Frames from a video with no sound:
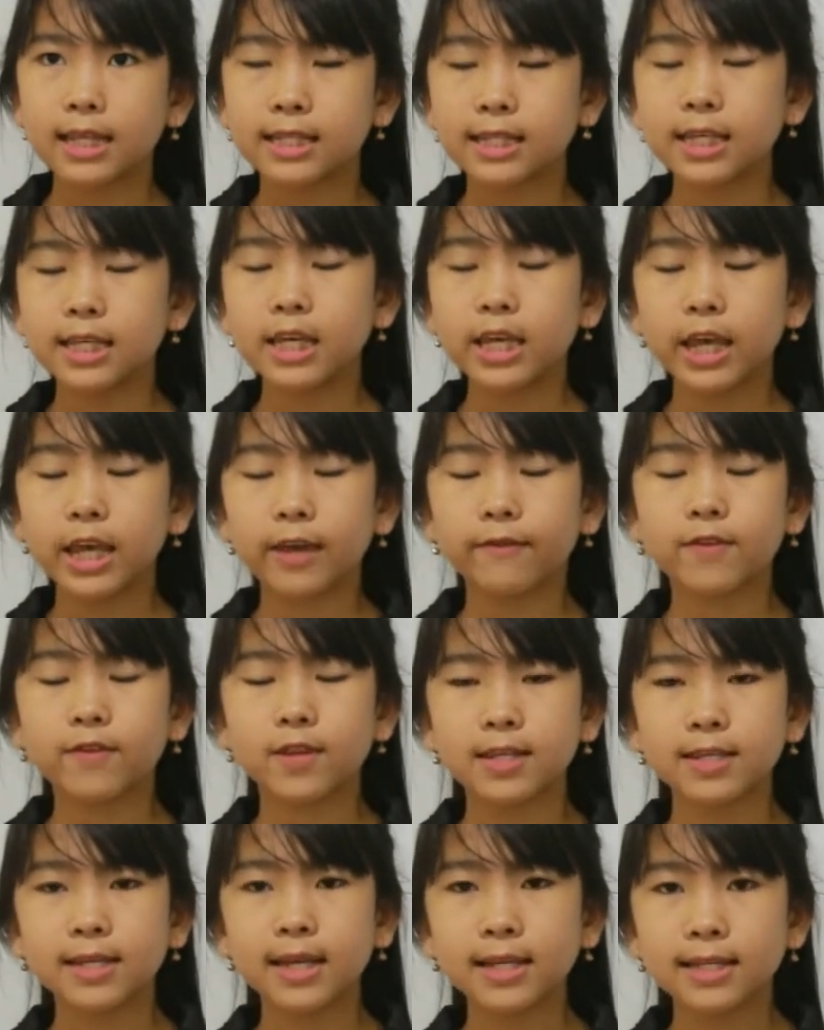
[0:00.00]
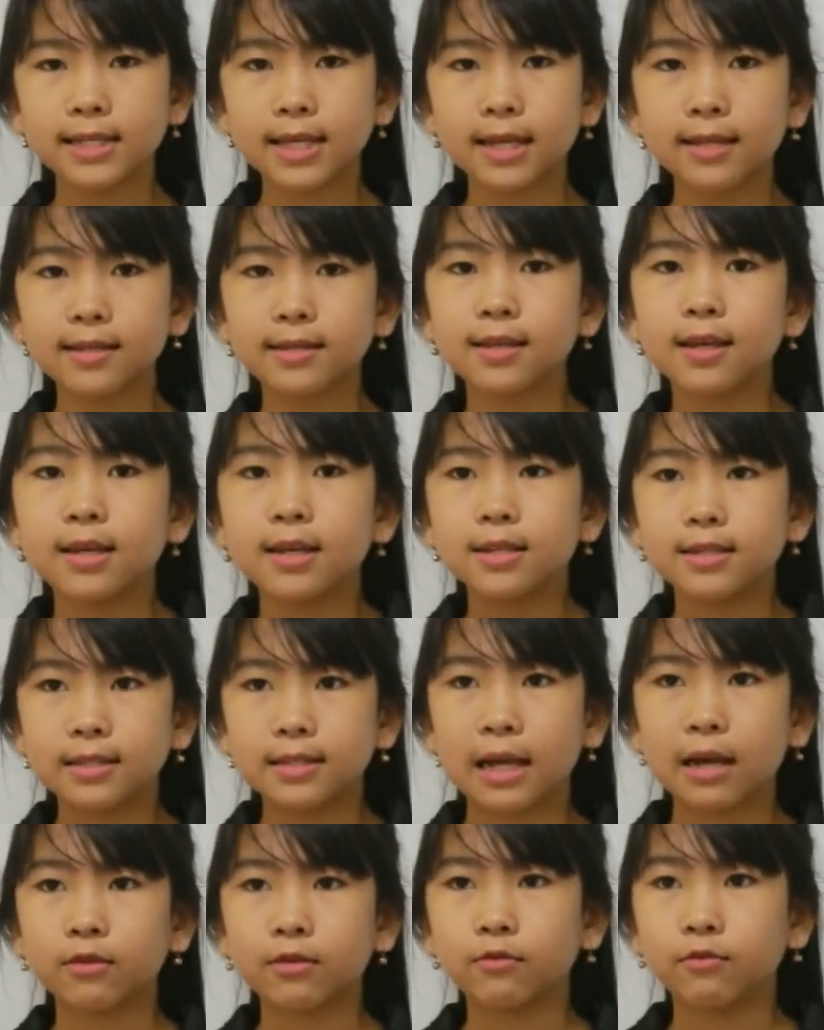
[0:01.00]
see if the sentence
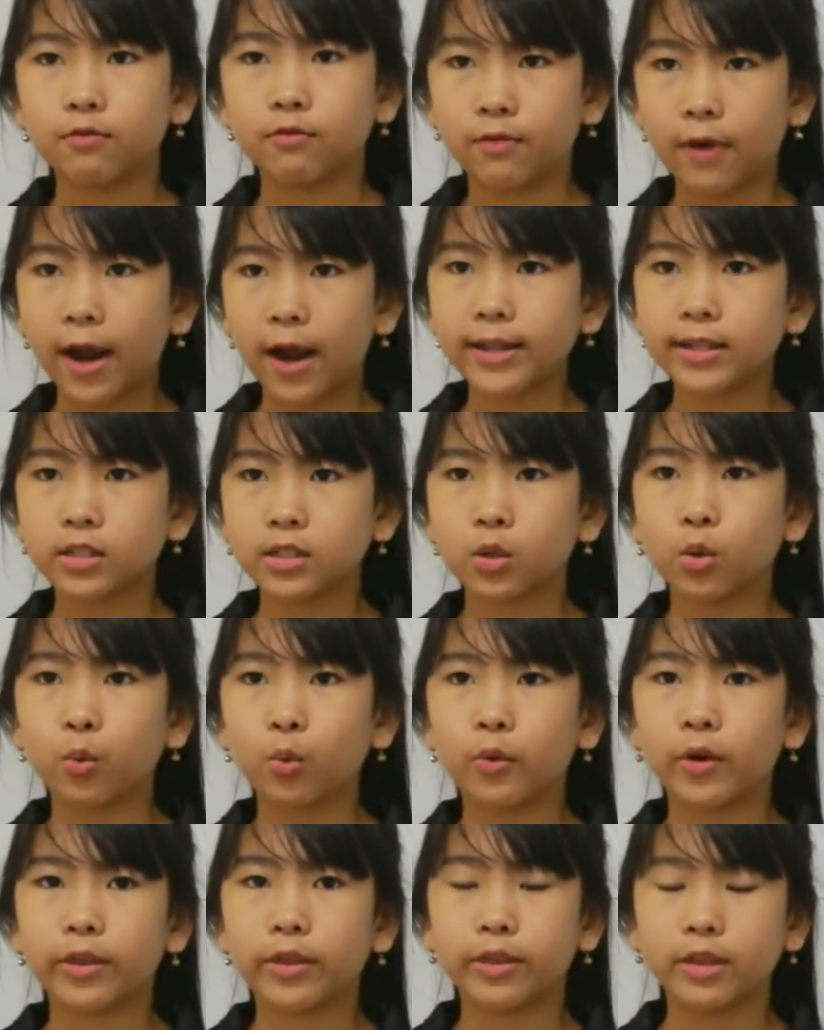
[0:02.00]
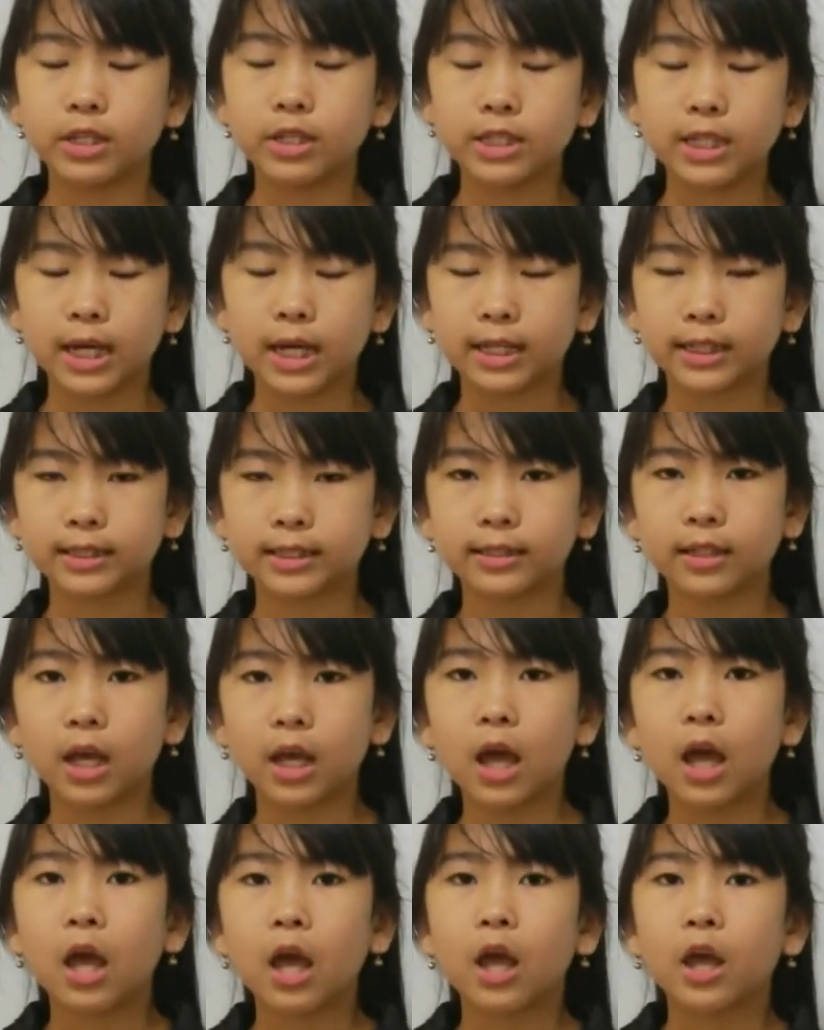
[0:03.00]
sounds right with just
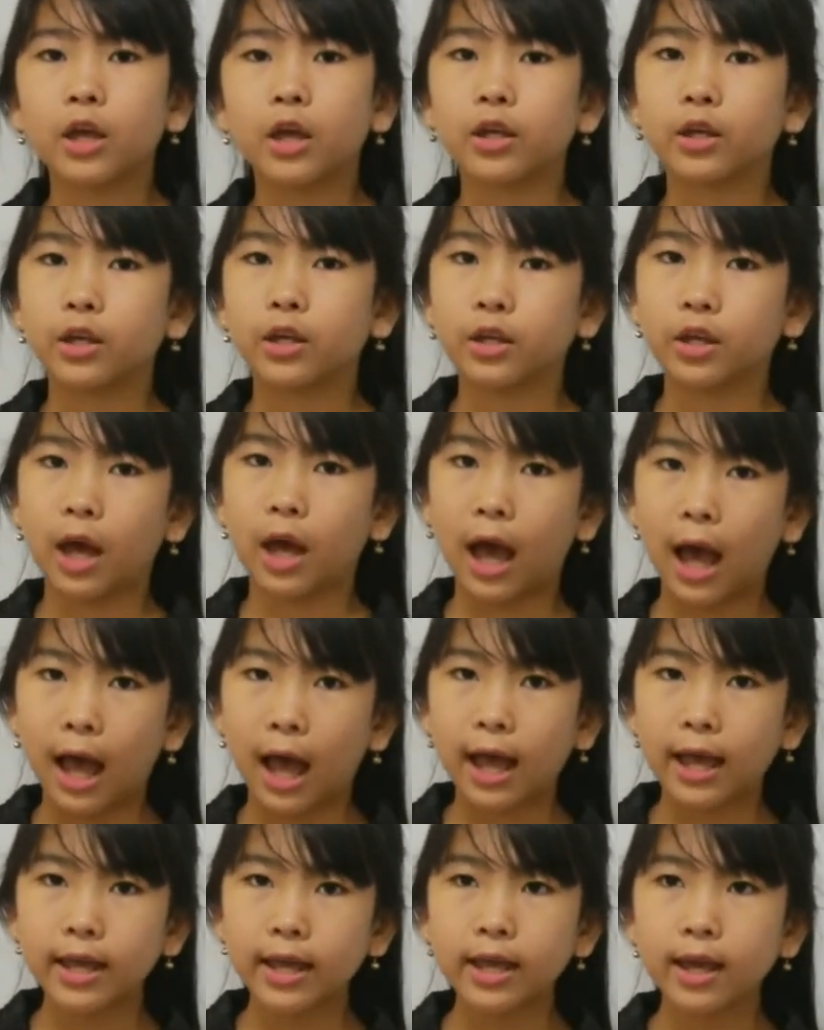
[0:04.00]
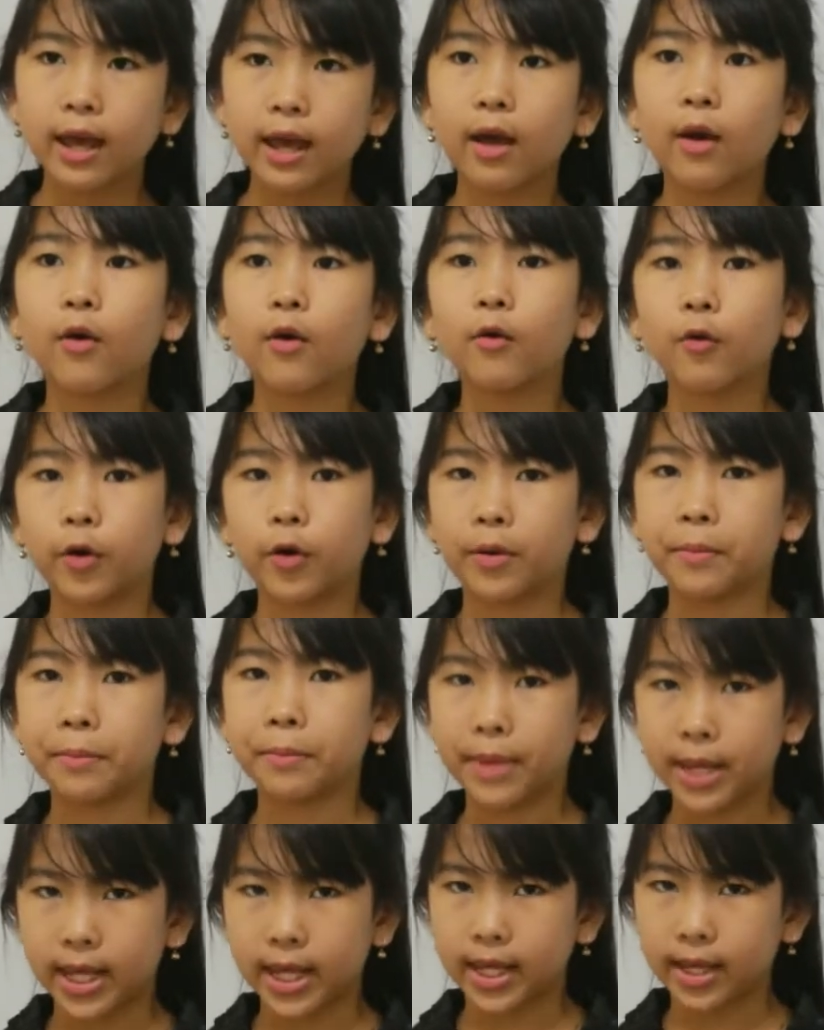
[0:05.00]
I or
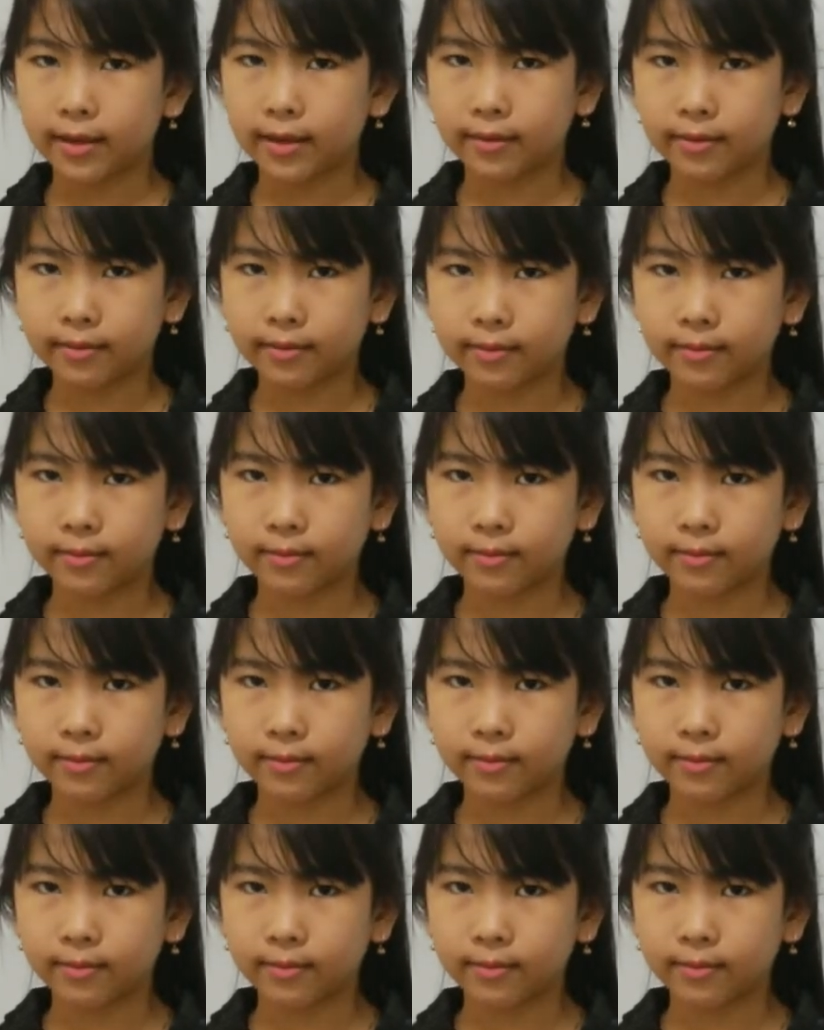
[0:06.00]
me.